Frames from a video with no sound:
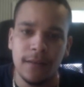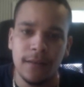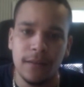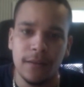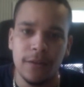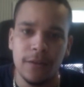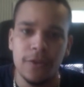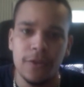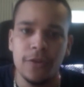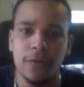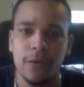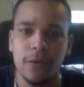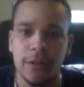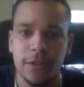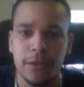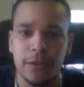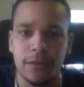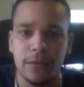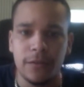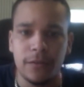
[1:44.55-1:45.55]
the
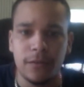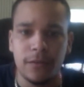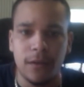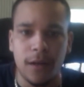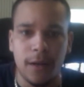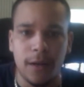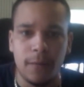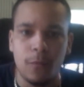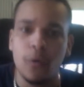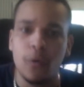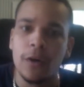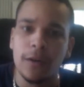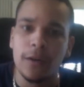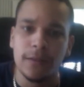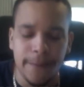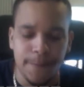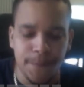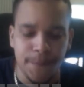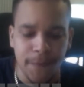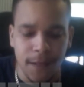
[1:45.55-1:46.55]
Jewish um,
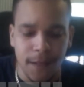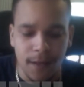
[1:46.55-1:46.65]
world.